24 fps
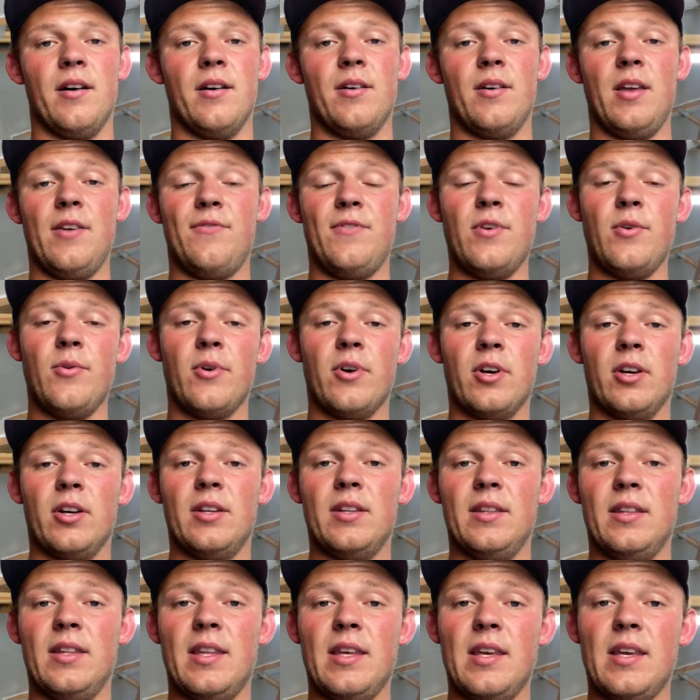If you are
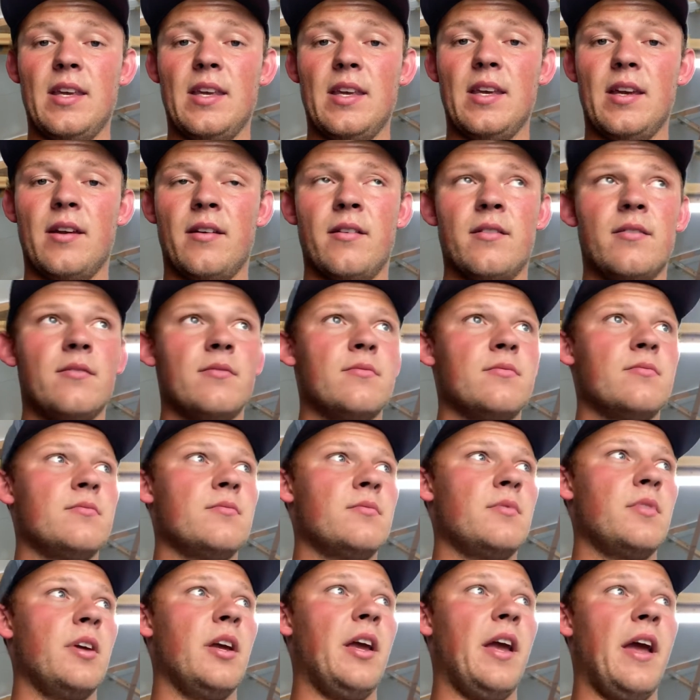in the
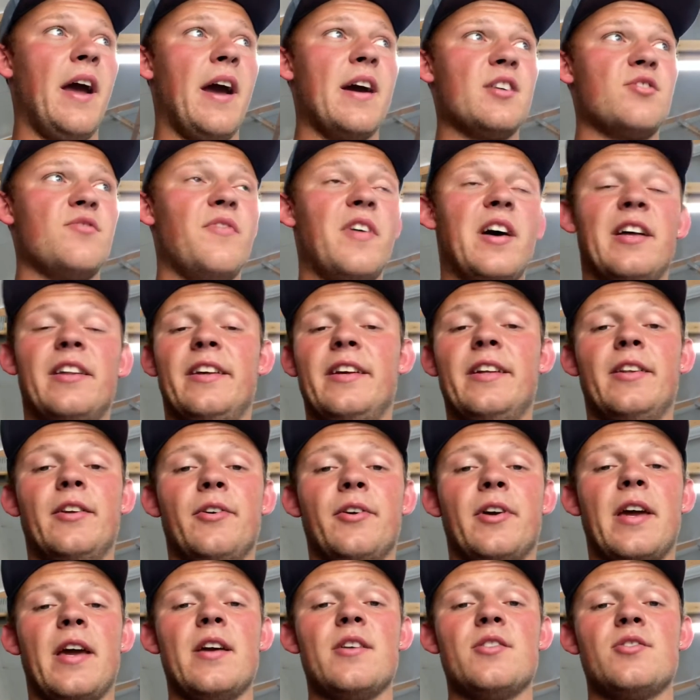Cache Valley
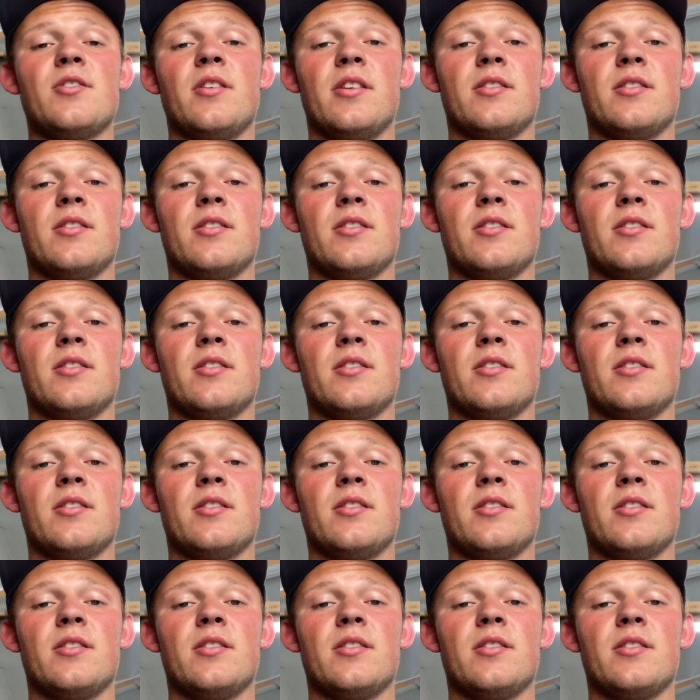location,